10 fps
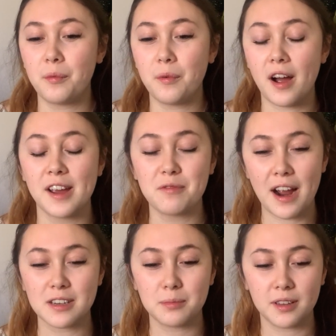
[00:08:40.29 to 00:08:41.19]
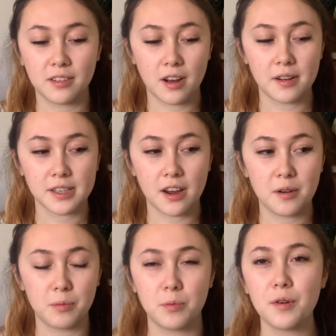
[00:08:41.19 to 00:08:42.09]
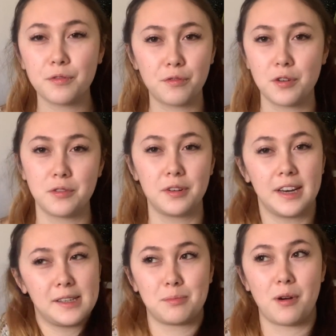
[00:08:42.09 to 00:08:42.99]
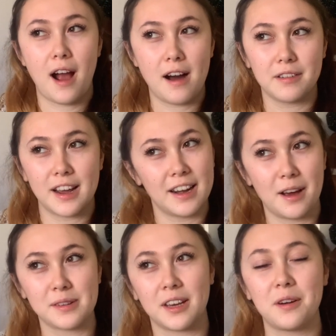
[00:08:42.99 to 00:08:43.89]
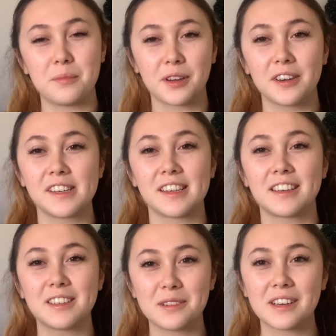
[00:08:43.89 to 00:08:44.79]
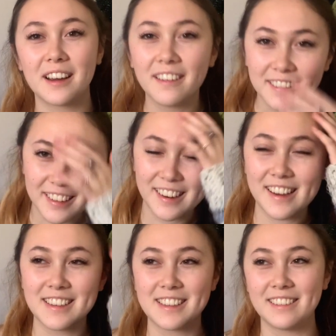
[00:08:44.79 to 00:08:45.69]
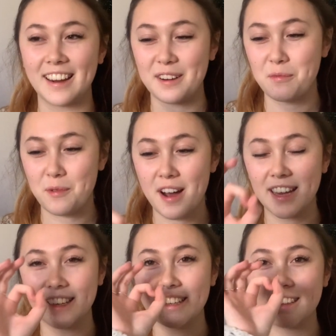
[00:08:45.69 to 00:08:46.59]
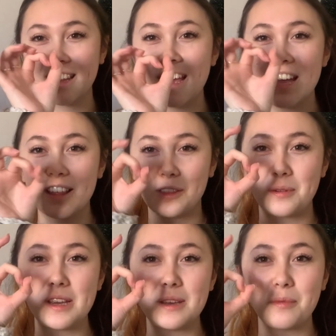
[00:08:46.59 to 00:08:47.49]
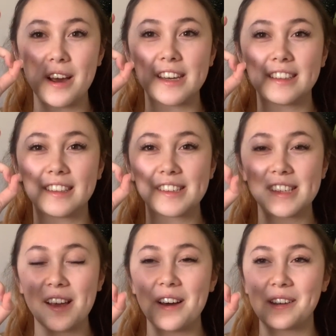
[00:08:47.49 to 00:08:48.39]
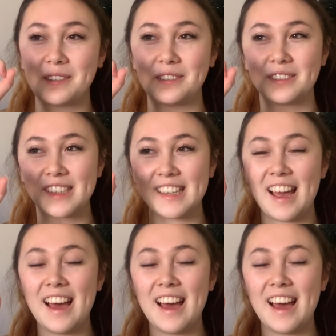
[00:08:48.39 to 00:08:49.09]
I randomly thought, I was like, oh, what fruit is brown? And I was like, oh my goodness, I could do a coconut and do like 3 white circles